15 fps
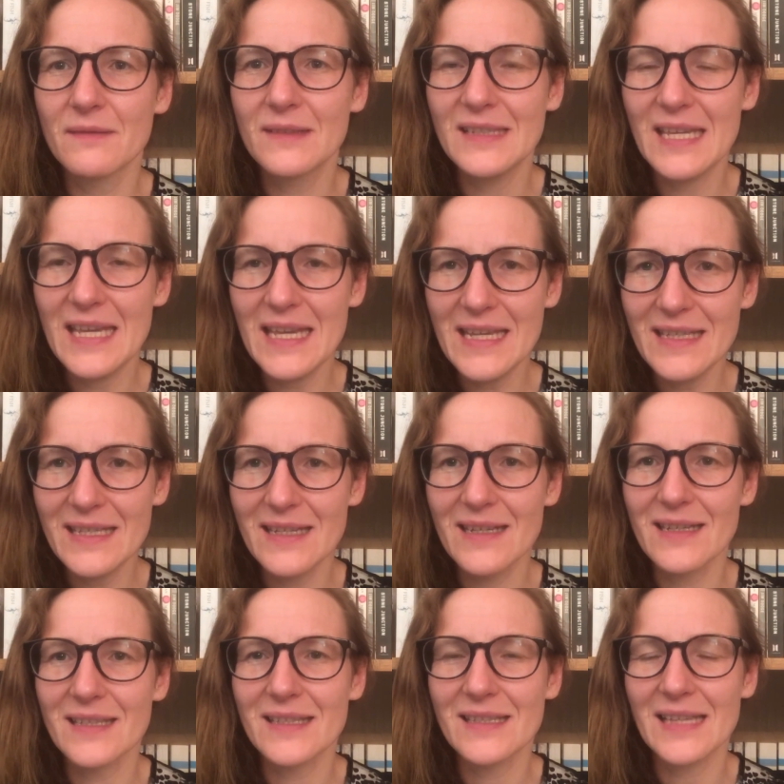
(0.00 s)

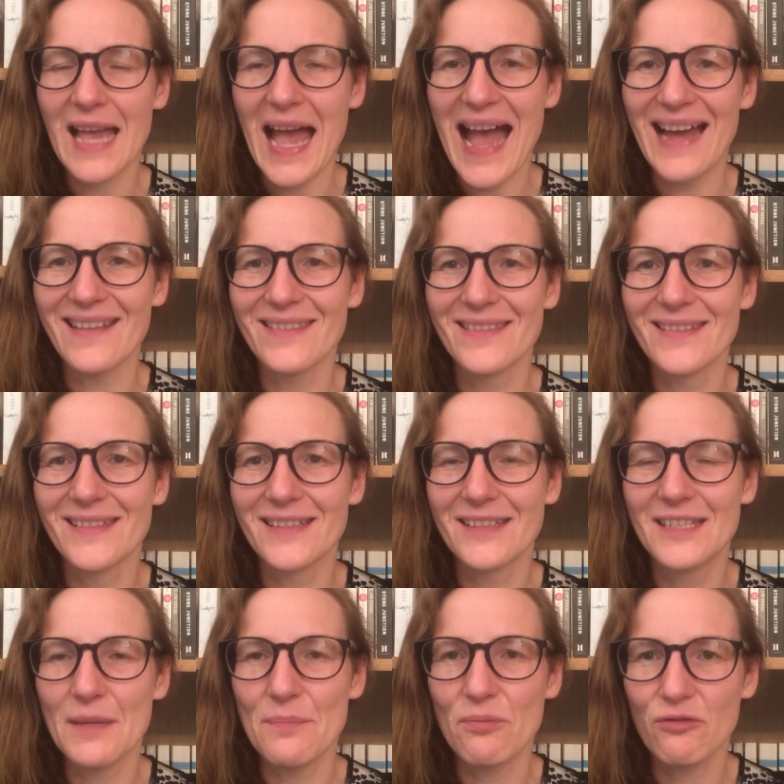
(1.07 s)
tedious and
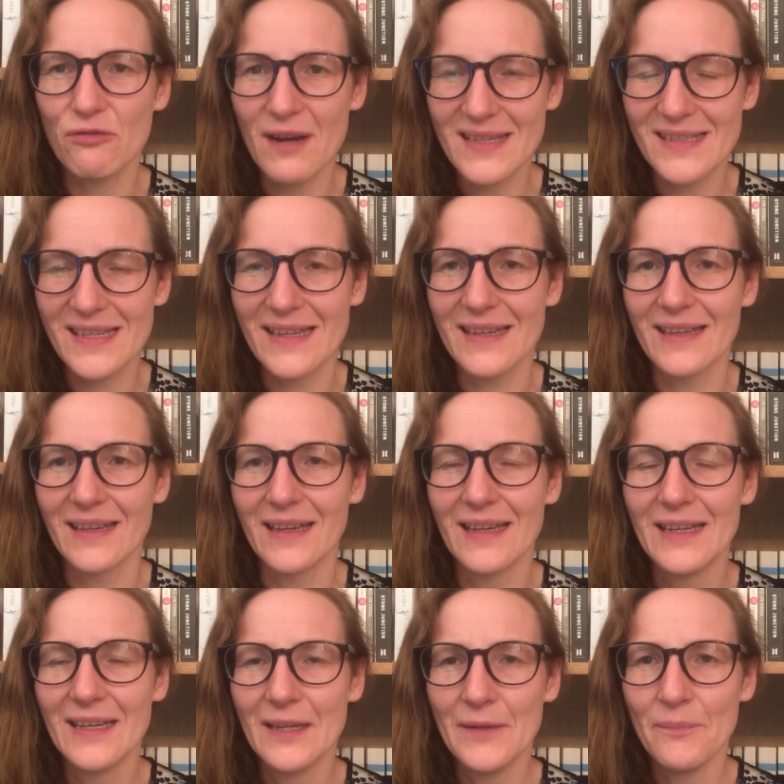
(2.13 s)
depressing
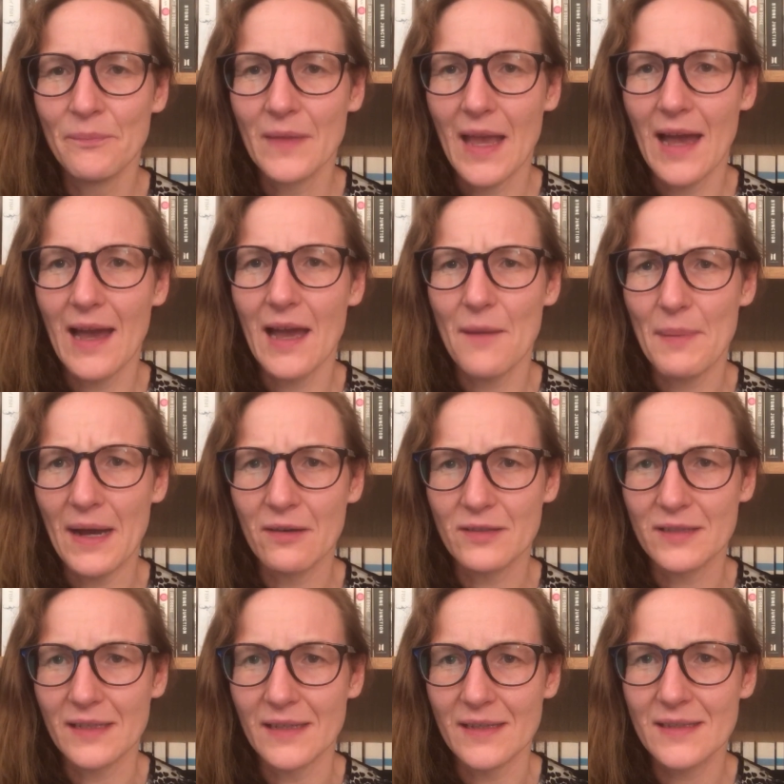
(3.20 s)
uh,
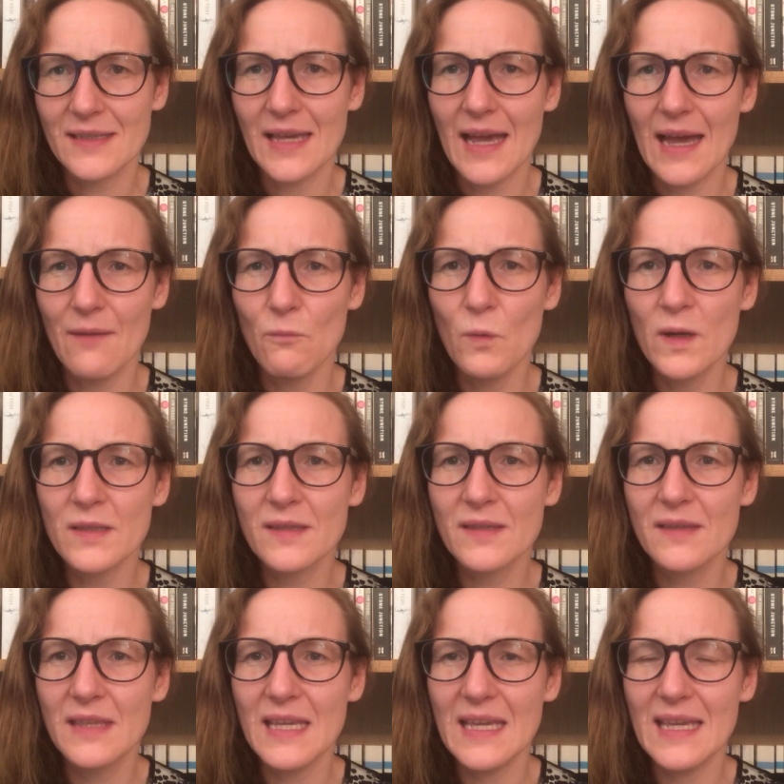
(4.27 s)
about it
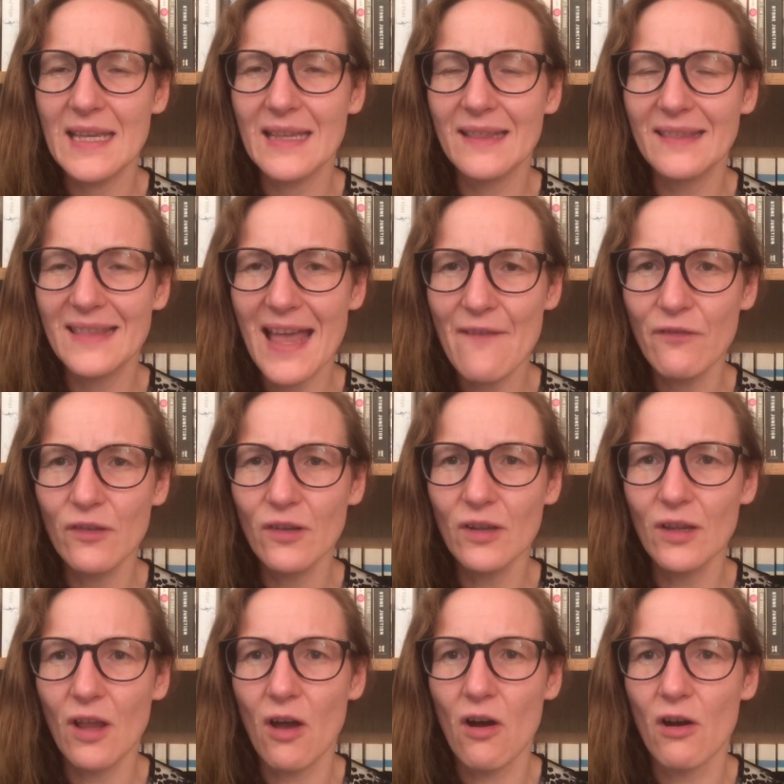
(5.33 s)
was the
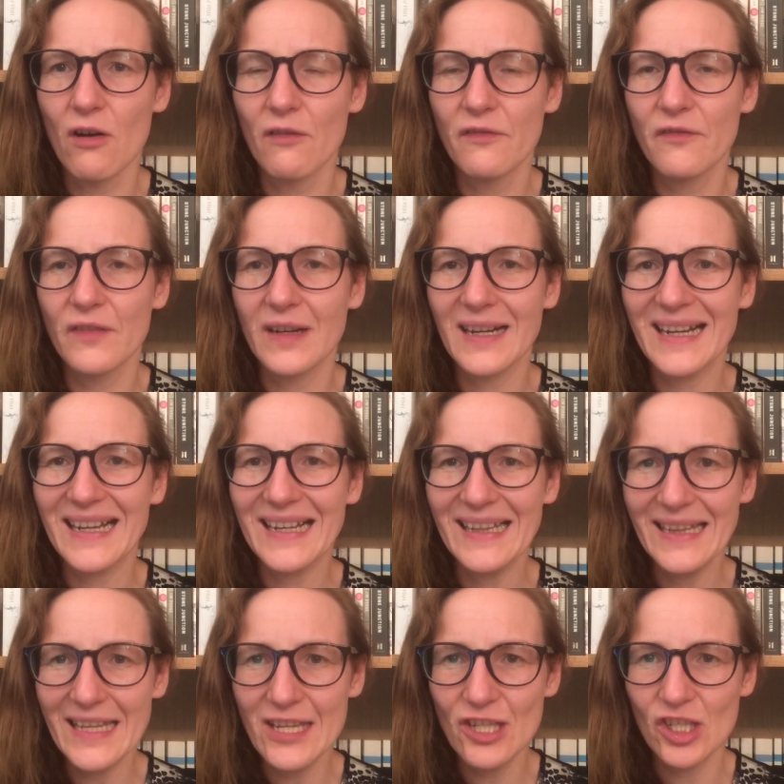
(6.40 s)
level of
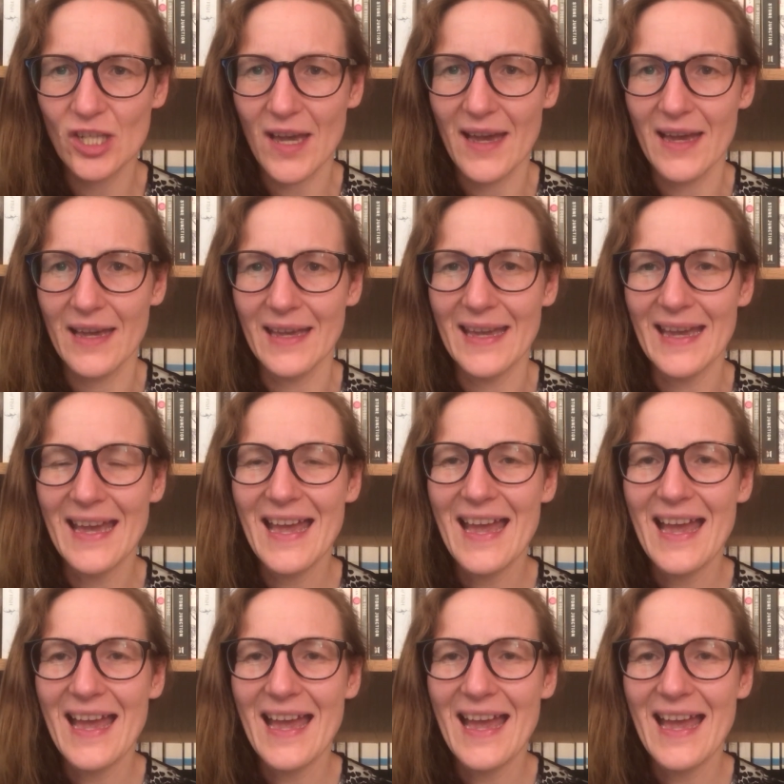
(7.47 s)
cliche